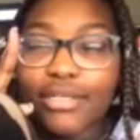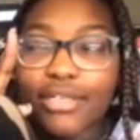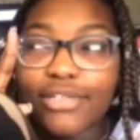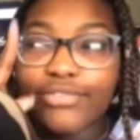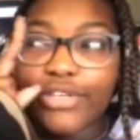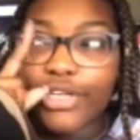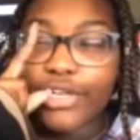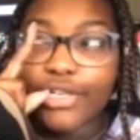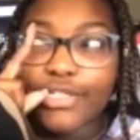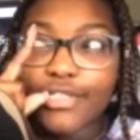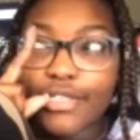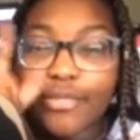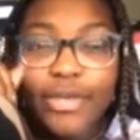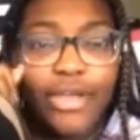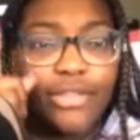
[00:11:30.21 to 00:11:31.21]
fingers
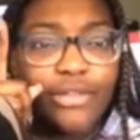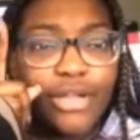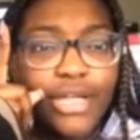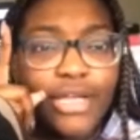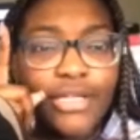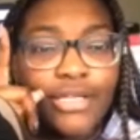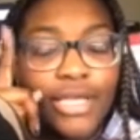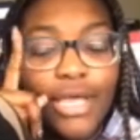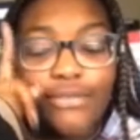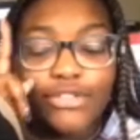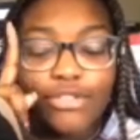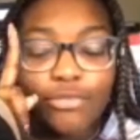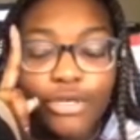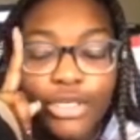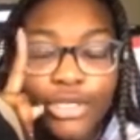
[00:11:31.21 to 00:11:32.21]
on my other hand. I have
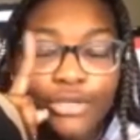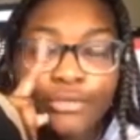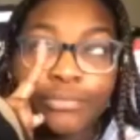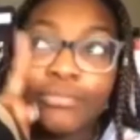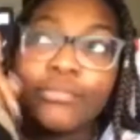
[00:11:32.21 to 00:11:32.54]
two more to do.